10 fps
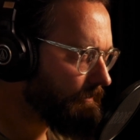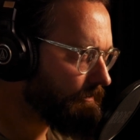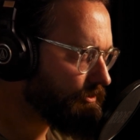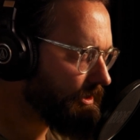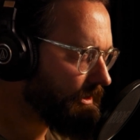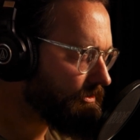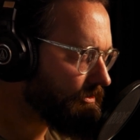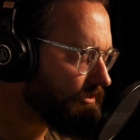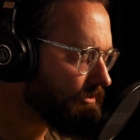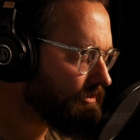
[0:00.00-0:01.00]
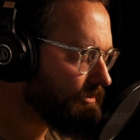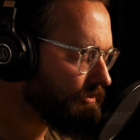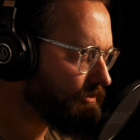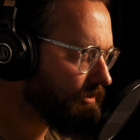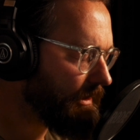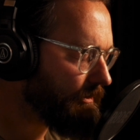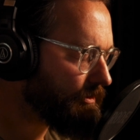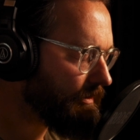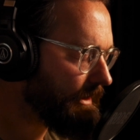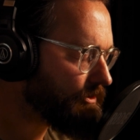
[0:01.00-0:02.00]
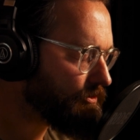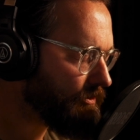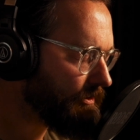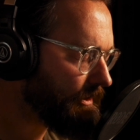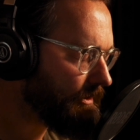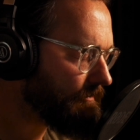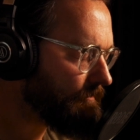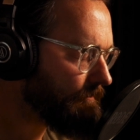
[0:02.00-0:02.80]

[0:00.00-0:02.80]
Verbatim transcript: of Jesus. You're our great joy.